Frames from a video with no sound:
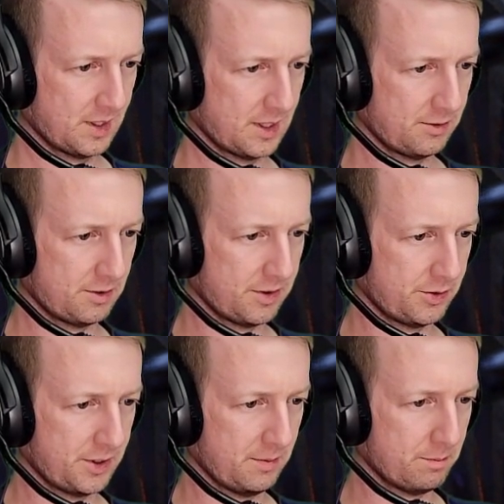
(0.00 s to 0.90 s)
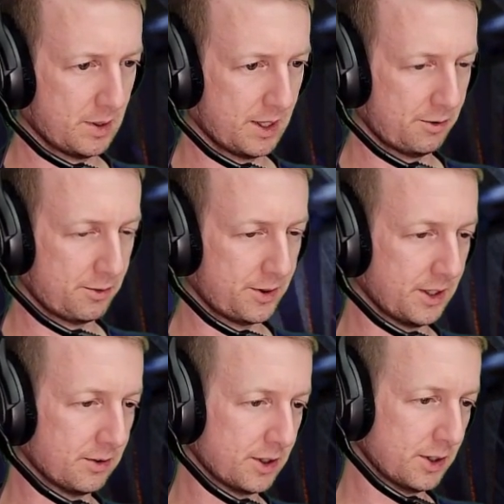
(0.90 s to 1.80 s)
Get rid of everything but
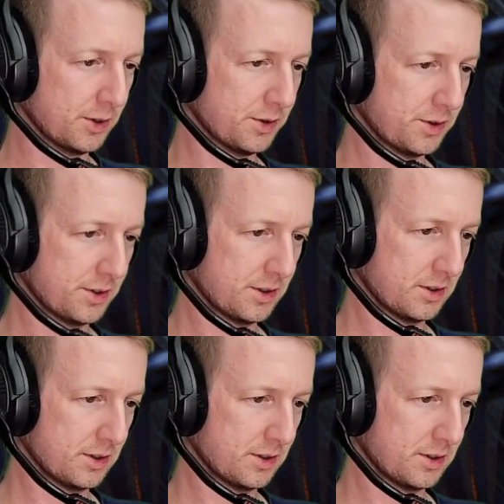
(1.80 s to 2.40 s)
regrowth.